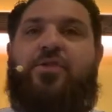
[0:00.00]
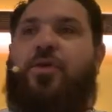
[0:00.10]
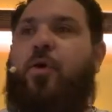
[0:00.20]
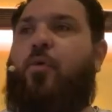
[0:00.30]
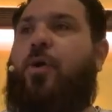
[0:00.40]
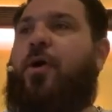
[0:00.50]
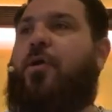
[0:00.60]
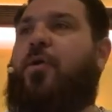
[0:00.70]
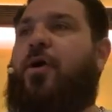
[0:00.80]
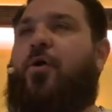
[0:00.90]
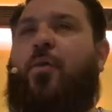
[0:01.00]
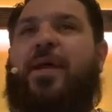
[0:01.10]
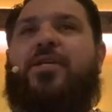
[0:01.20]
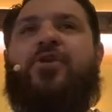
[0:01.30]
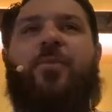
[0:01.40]
you know, where we
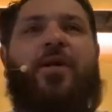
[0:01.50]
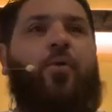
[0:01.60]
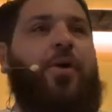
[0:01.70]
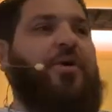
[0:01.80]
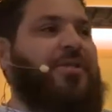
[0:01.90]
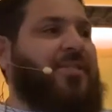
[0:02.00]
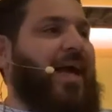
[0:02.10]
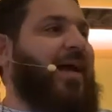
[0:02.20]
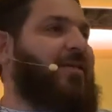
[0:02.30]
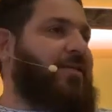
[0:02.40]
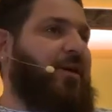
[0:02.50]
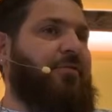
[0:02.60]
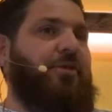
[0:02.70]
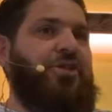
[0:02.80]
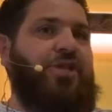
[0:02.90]
get so many weird sects of
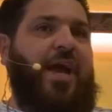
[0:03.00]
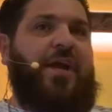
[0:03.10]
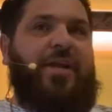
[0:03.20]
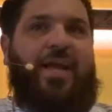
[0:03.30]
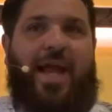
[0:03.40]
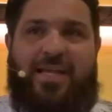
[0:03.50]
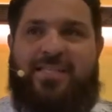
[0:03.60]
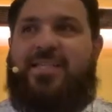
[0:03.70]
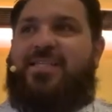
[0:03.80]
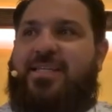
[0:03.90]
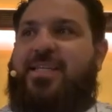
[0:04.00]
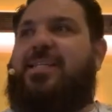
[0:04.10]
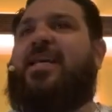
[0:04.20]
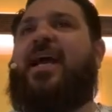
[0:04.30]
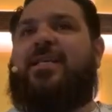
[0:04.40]
Christianity S E C
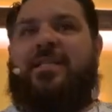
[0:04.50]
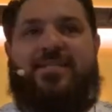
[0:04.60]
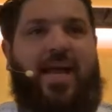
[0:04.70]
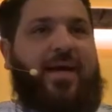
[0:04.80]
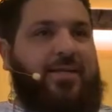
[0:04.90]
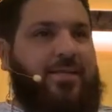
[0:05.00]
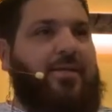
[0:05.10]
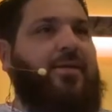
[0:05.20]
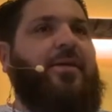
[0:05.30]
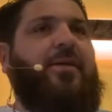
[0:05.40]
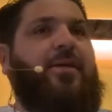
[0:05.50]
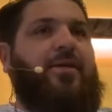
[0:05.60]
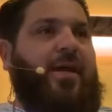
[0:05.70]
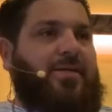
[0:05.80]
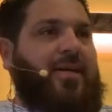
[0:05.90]
T S, sect,
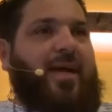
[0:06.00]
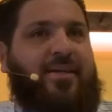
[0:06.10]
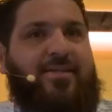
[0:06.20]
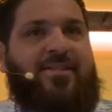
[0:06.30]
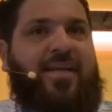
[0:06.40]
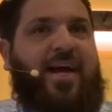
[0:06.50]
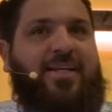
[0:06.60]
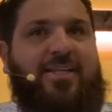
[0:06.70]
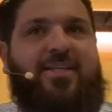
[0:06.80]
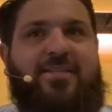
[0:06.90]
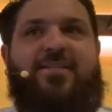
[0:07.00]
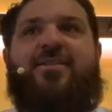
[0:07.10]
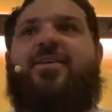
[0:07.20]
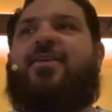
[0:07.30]
not sex, sects.